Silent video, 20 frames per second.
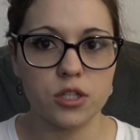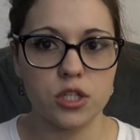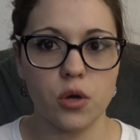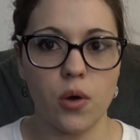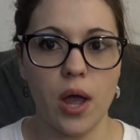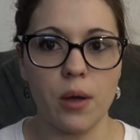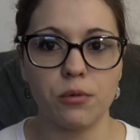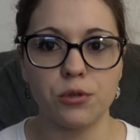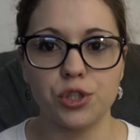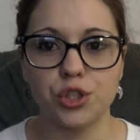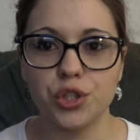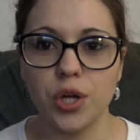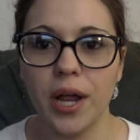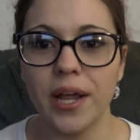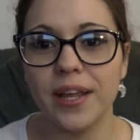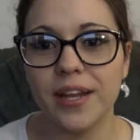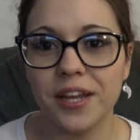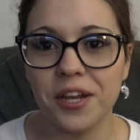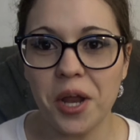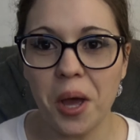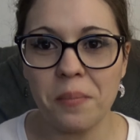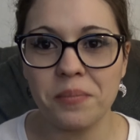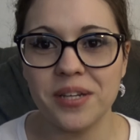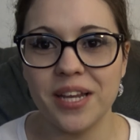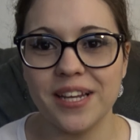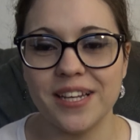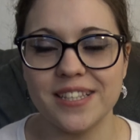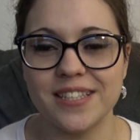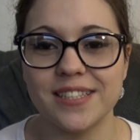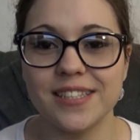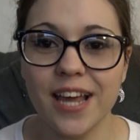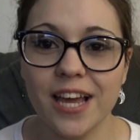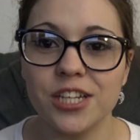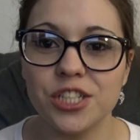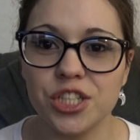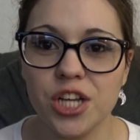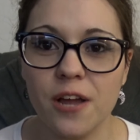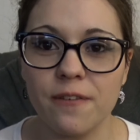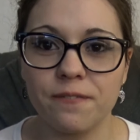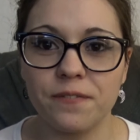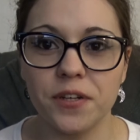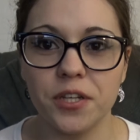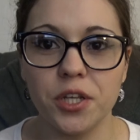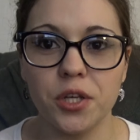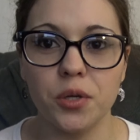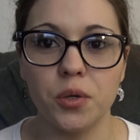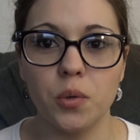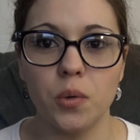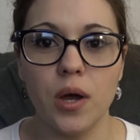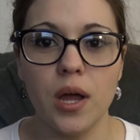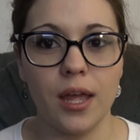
So I will try and get an updated stash shot for you,